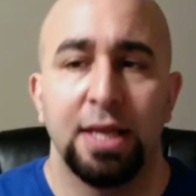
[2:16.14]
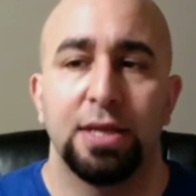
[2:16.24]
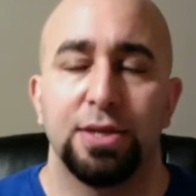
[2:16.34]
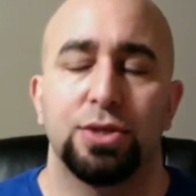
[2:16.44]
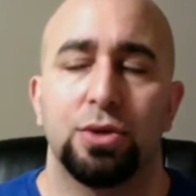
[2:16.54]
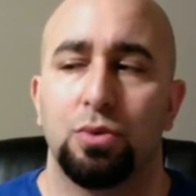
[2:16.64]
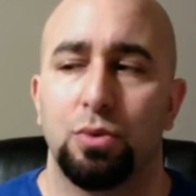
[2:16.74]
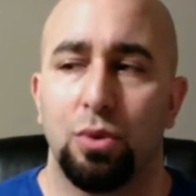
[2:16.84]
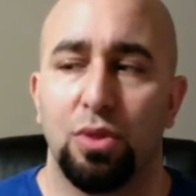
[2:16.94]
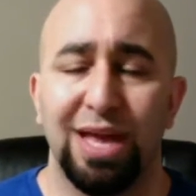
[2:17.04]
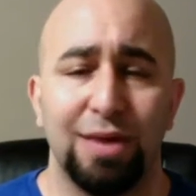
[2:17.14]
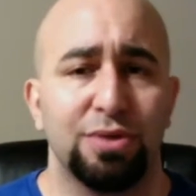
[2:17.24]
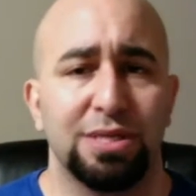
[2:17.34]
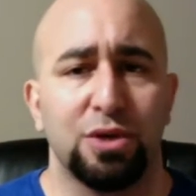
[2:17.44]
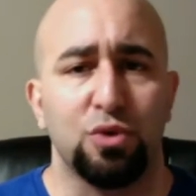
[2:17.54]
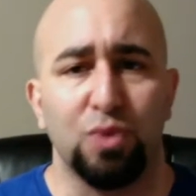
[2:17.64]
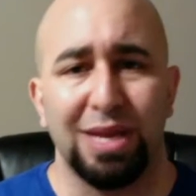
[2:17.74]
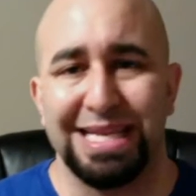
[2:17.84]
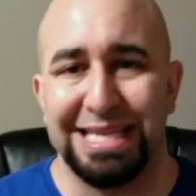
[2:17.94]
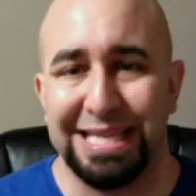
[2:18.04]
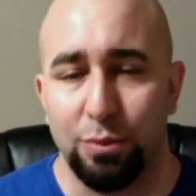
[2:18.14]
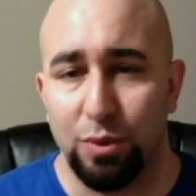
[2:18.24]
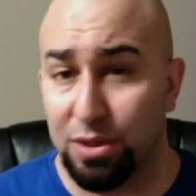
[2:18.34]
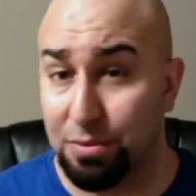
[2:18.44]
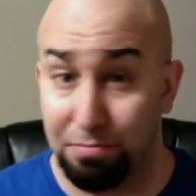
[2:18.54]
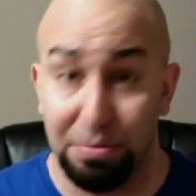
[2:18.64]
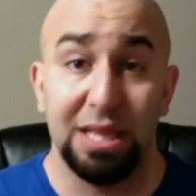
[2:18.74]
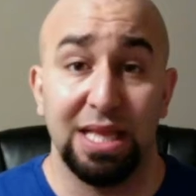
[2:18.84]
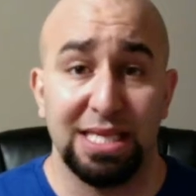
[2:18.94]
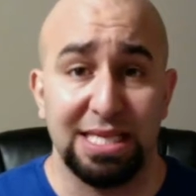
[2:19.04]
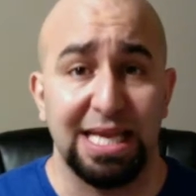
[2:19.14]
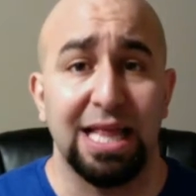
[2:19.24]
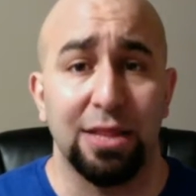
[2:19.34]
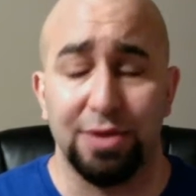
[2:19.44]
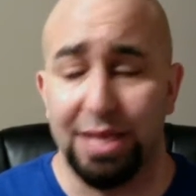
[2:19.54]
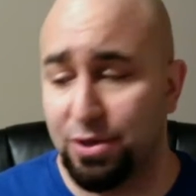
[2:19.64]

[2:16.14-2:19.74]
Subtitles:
So that was one of the big lessons I learned.